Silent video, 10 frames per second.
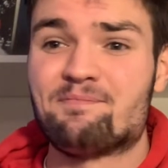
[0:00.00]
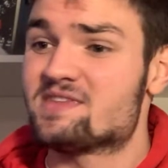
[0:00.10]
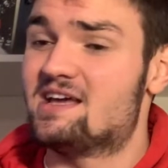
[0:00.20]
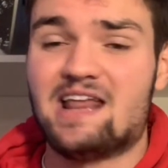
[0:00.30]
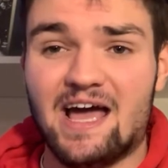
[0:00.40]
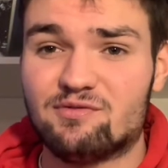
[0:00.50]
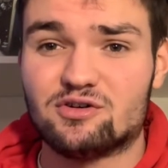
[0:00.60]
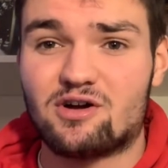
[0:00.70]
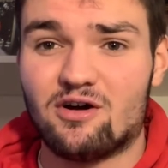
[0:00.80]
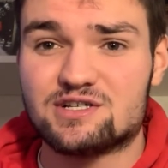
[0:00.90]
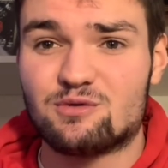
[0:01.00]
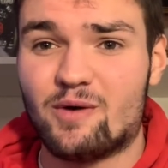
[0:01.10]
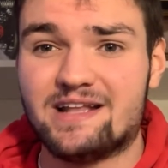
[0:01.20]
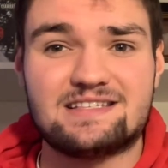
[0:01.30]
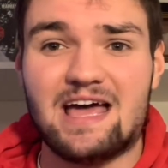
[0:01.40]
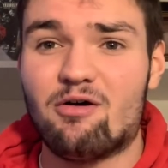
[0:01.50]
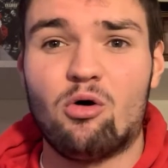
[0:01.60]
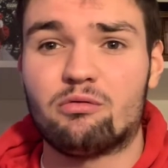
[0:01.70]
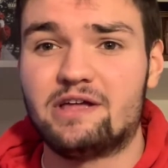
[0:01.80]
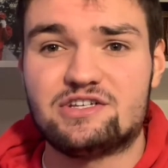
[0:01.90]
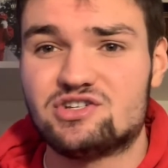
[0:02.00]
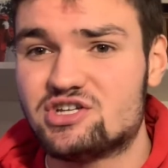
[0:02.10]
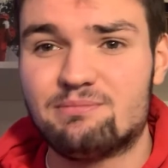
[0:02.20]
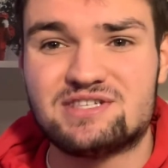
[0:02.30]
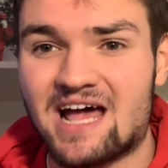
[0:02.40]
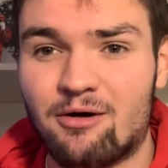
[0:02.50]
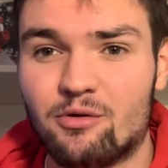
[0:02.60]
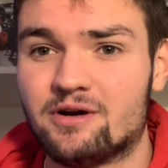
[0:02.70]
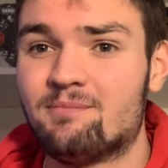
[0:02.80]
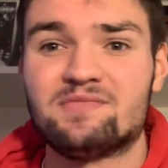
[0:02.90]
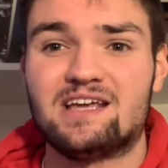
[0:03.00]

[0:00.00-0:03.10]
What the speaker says: And after Carson Wentz, that whole relationship soured,